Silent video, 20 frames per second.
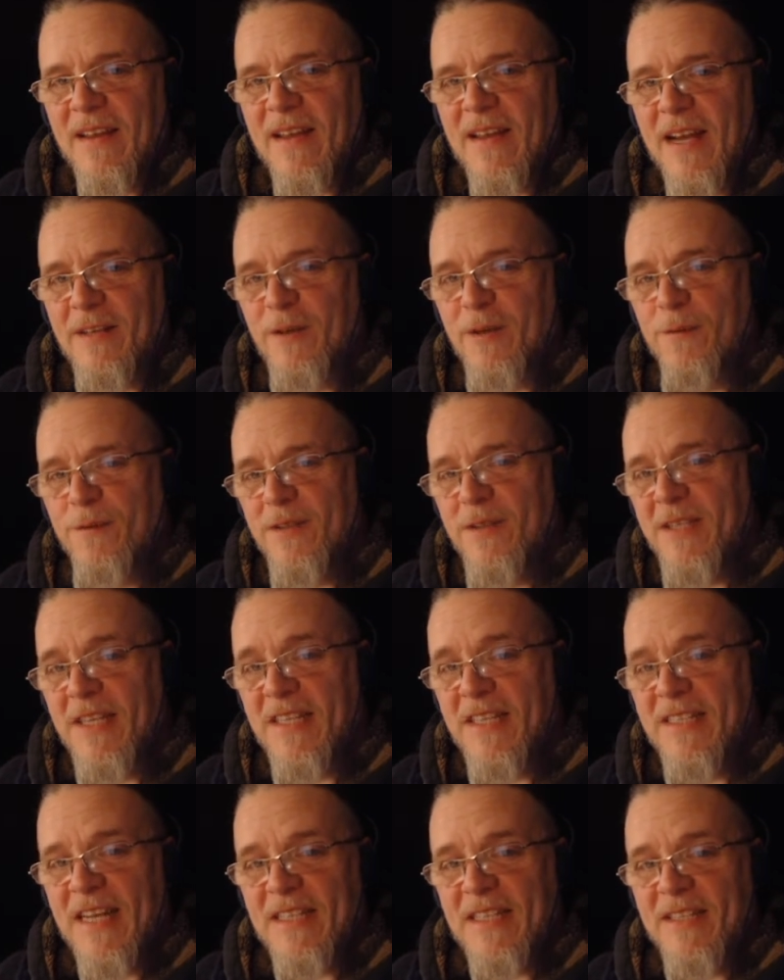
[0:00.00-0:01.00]
And you're
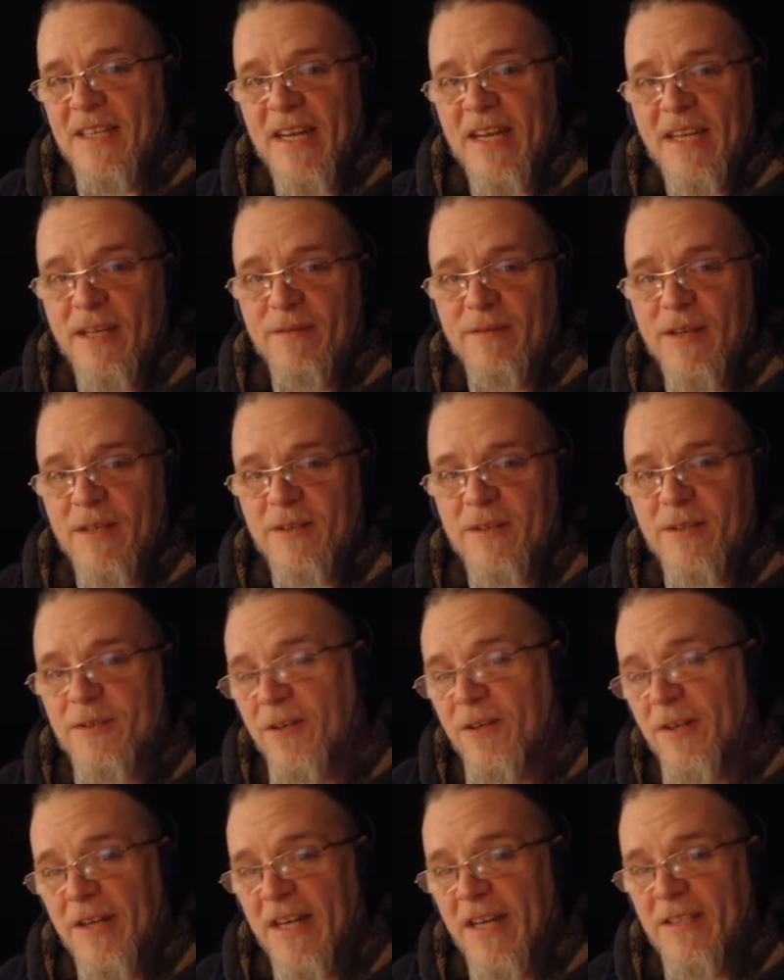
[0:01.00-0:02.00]
fatigued at the end of it. Your
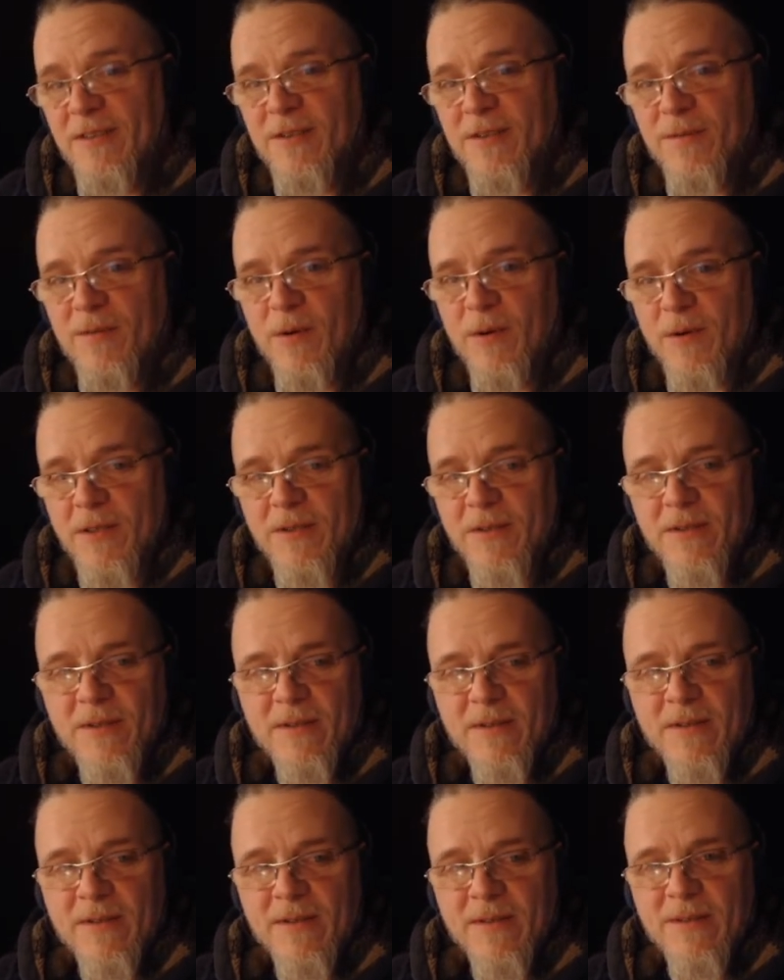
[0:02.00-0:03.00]
turn ends, of course.
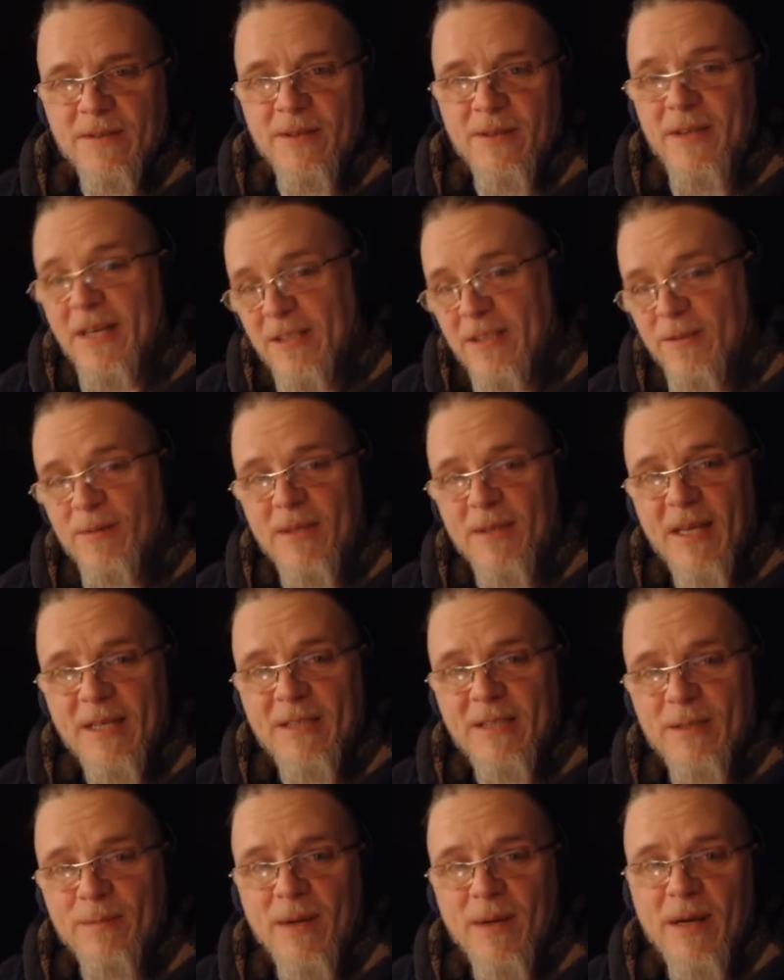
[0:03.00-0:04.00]
So that's what
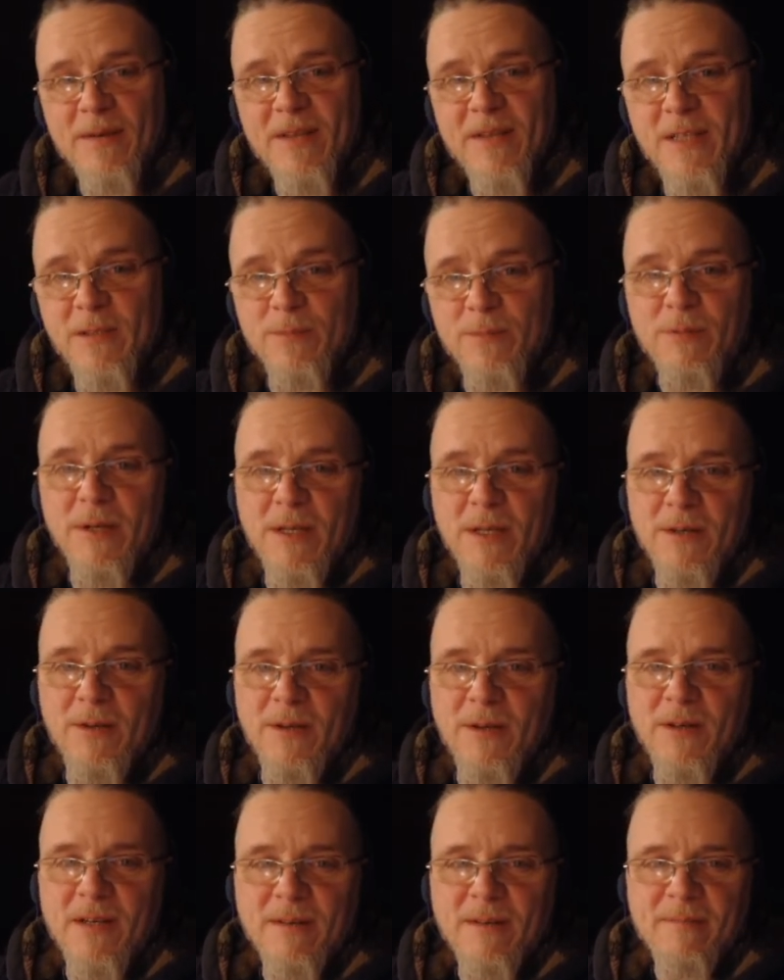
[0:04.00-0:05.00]
that's about. That's pretty
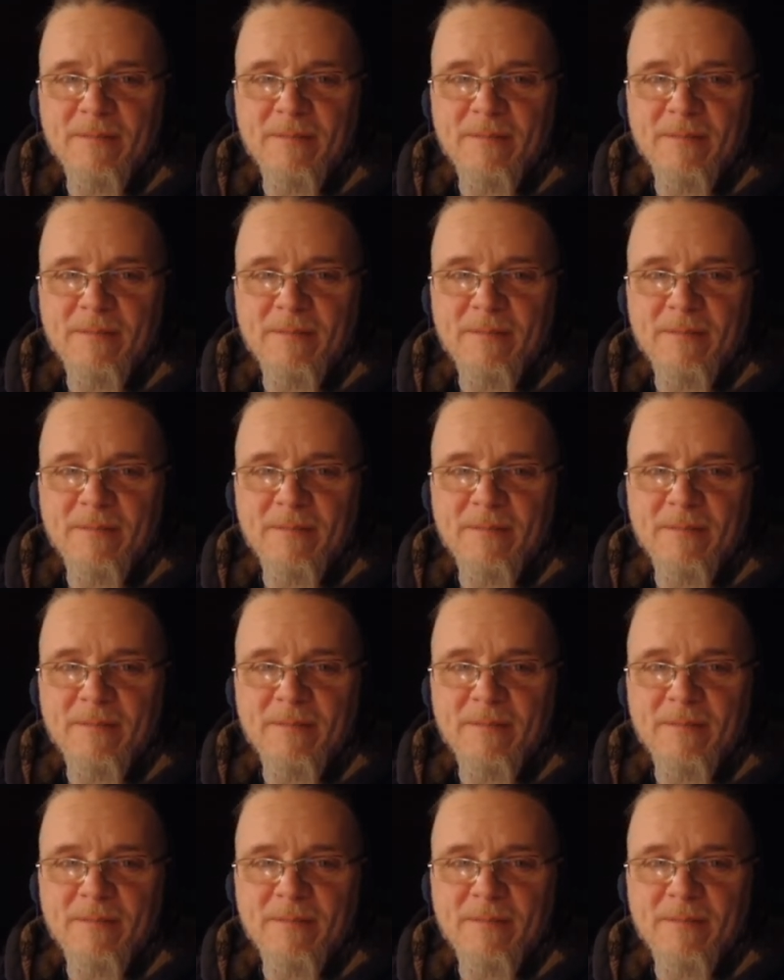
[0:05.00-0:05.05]
cool.